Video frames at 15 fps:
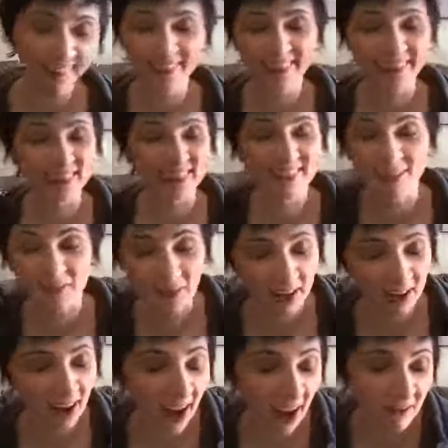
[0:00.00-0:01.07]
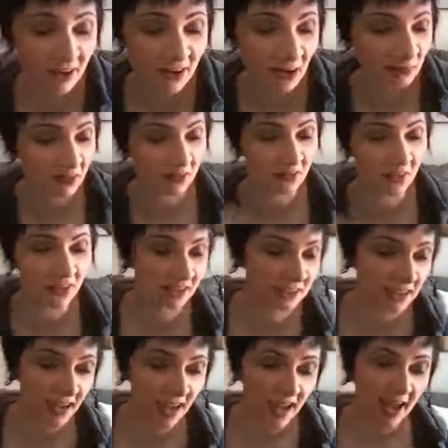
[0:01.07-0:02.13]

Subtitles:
this is so neat, I have a couple of things